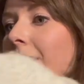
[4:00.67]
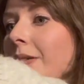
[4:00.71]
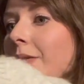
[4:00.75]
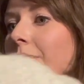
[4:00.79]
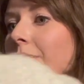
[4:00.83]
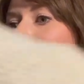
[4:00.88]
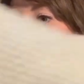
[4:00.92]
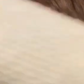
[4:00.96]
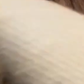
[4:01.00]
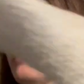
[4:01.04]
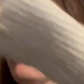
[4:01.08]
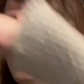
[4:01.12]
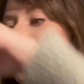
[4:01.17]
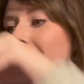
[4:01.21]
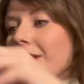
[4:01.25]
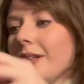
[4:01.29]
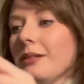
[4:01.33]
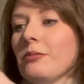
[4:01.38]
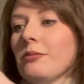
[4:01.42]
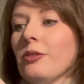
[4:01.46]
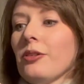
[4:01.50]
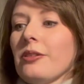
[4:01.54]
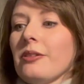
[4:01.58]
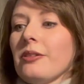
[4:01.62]
We might be
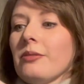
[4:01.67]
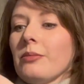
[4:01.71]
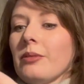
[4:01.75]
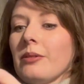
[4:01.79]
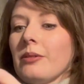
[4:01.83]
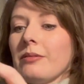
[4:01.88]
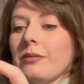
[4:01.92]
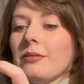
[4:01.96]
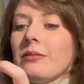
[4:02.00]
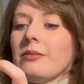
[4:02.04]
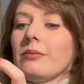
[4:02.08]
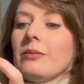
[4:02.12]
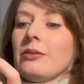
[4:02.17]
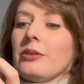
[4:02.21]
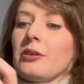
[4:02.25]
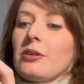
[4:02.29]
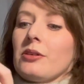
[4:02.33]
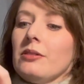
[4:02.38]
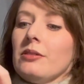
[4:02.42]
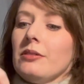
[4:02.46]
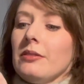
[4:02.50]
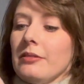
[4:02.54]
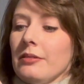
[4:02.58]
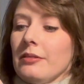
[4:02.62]
here more than we're at
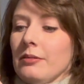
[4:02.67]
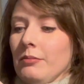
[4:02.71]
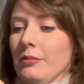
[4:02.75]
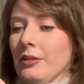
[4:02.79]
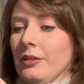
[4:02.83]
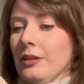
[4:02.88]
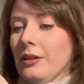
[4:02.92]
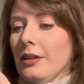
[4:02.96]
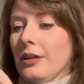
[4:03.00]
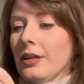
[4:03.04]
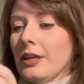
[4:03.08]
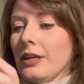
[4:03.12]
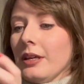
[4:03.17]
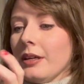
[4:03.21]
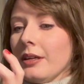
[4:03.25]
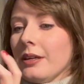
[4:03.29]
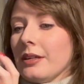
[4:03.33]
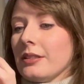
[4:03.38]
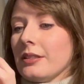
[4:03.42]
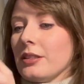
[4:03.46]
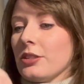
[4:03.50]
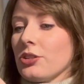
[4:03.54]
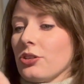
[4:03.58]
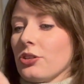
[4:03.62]
Gotham.
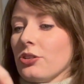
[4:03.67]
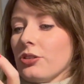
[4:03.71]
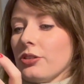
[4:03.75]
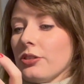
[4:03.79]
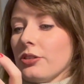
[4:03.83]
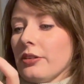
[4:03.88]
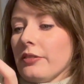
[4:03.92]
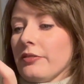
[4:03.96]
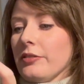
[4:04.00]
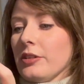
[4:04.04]
Is it chocolate?